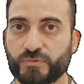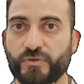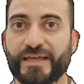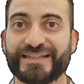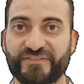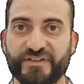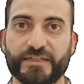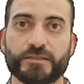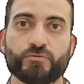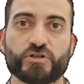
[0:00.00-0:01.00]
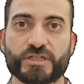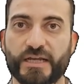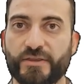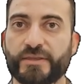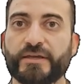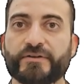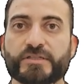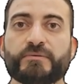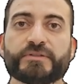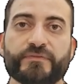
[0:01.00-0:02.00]
to the dividend, which is
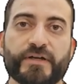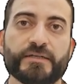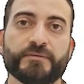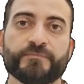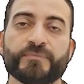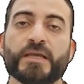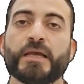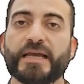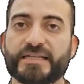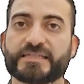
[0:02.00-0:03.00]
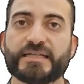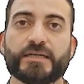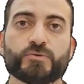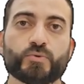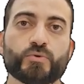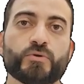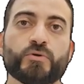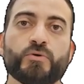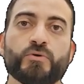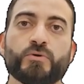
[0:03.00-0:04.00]
79, and start with
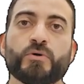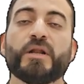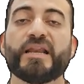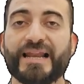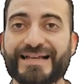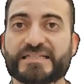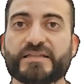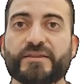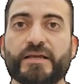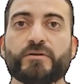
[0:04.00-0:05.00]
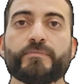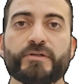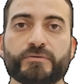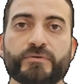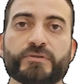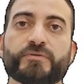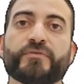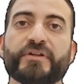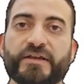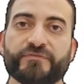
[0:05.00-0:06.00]
the last number from the
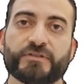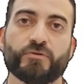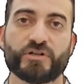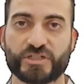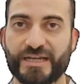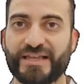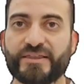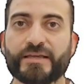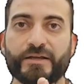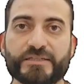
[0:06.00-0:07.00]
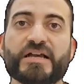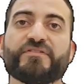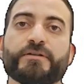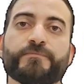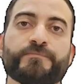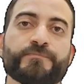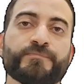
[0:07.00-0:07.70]
left, which is 7.